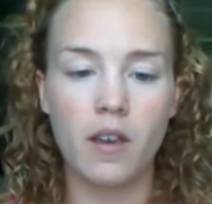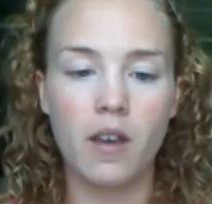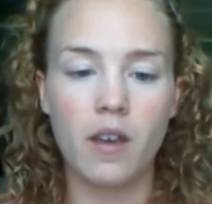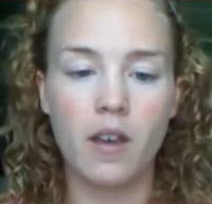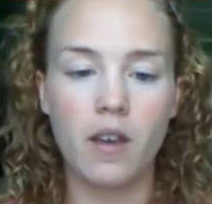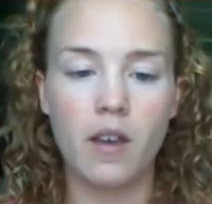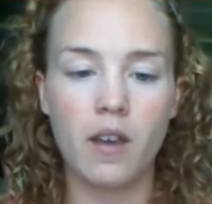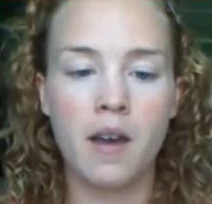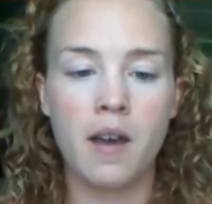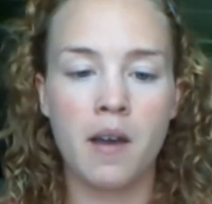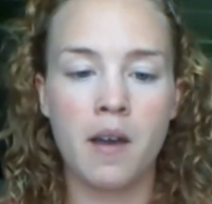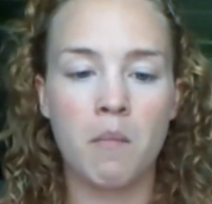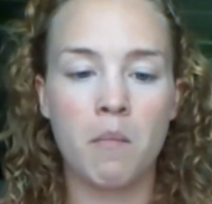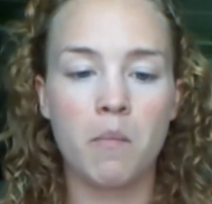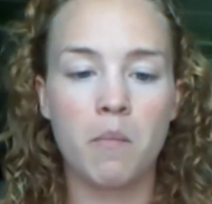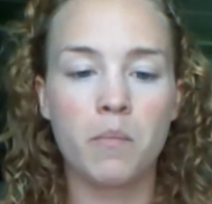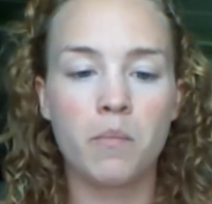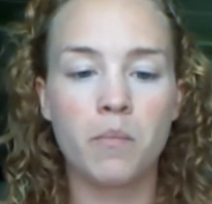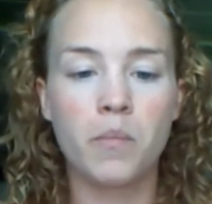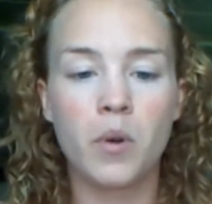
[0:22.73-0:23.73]

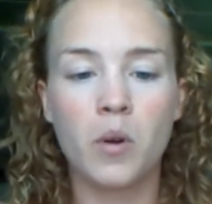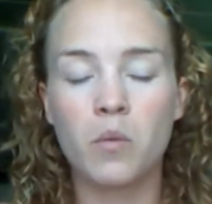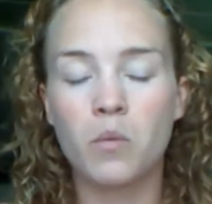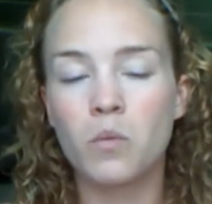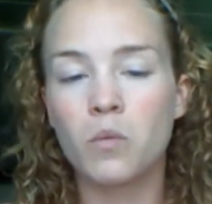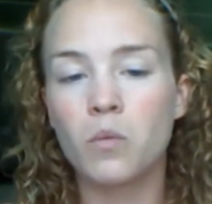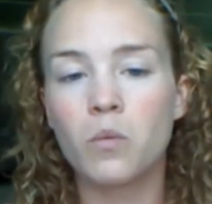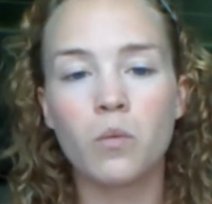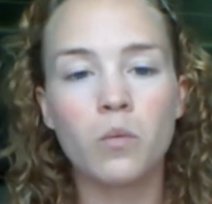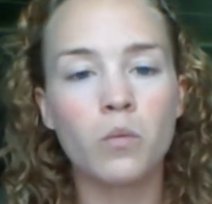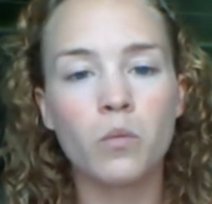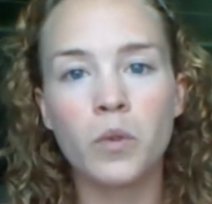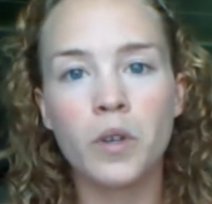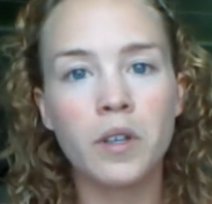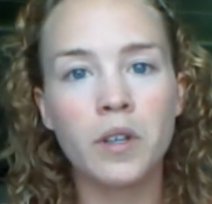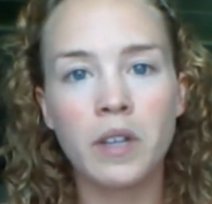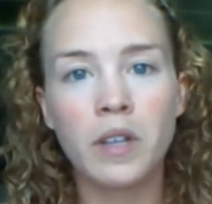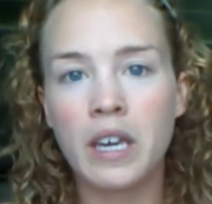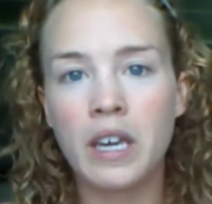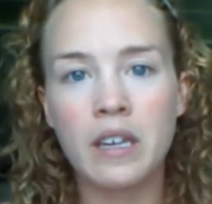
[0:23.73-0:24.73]
but
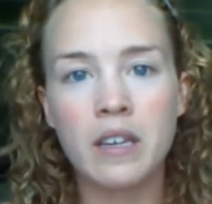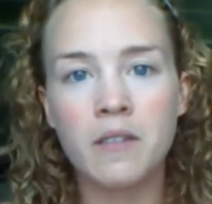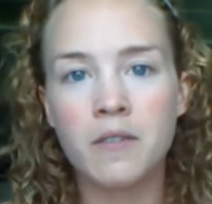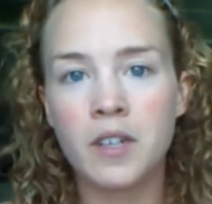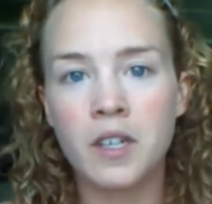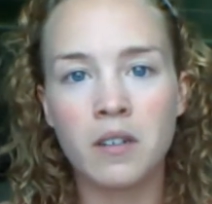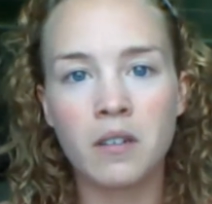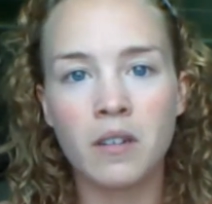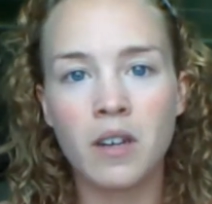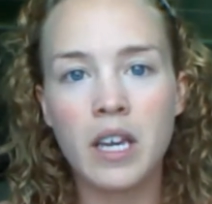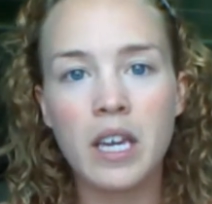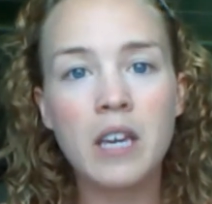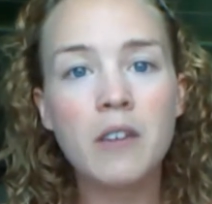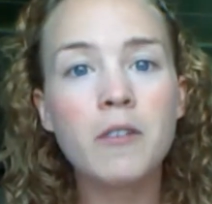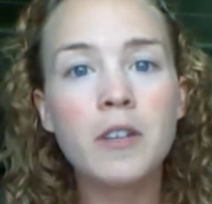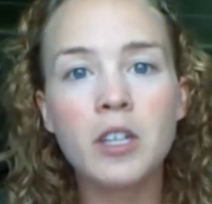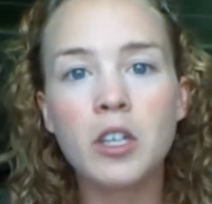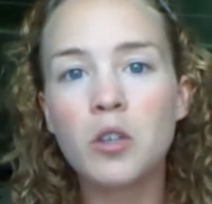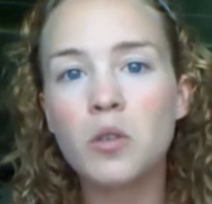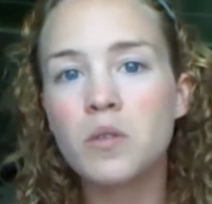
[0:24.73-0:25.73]
really
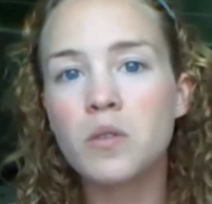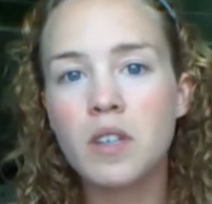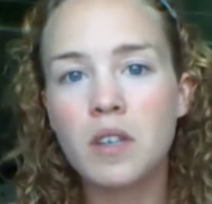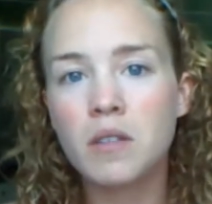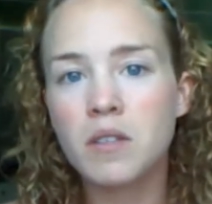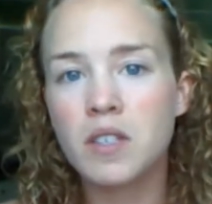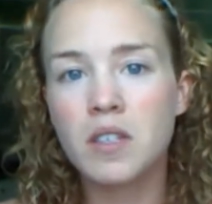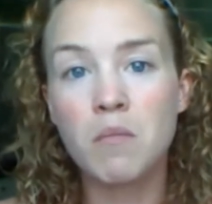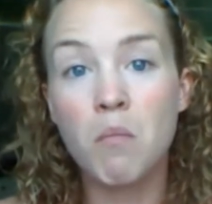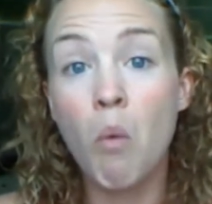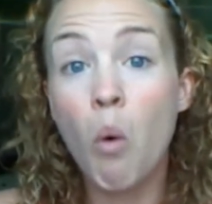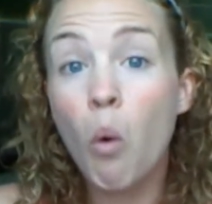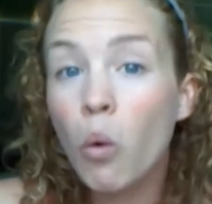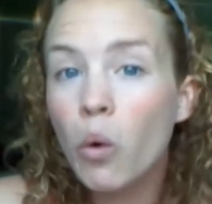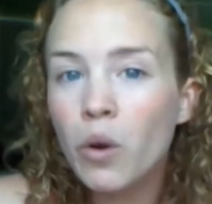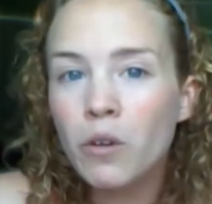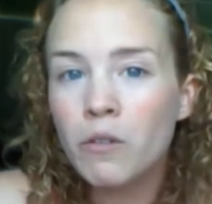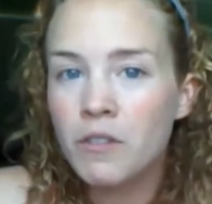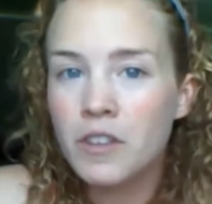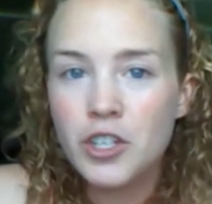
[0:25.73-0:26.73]
even using some more
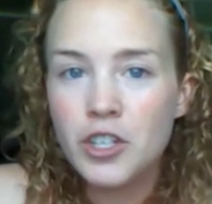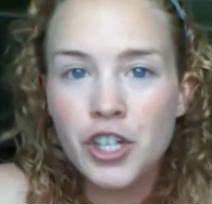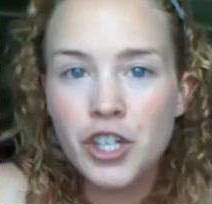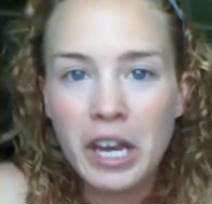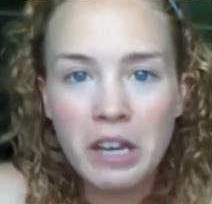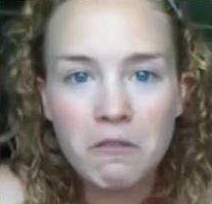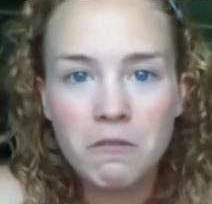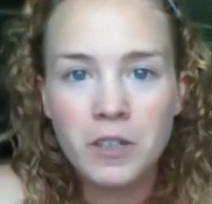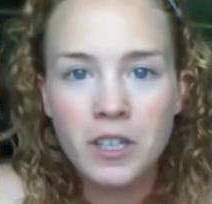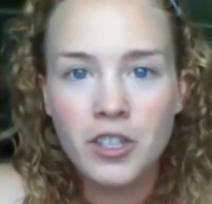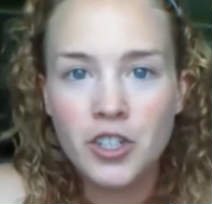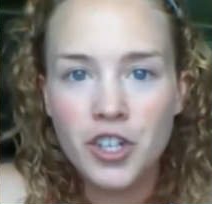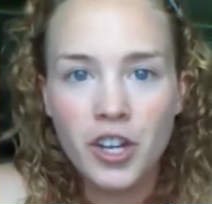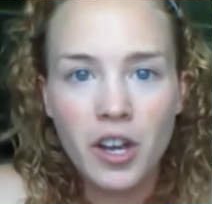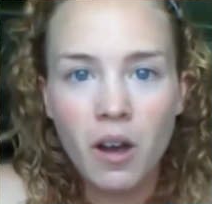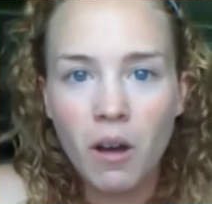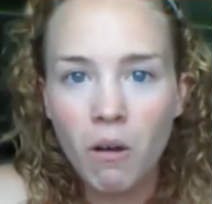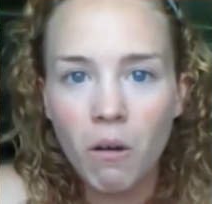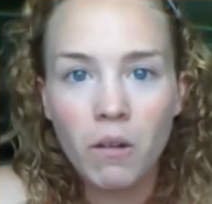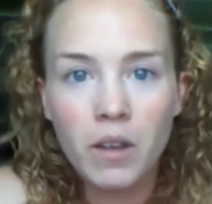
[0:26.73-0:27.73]
of the chafing gel,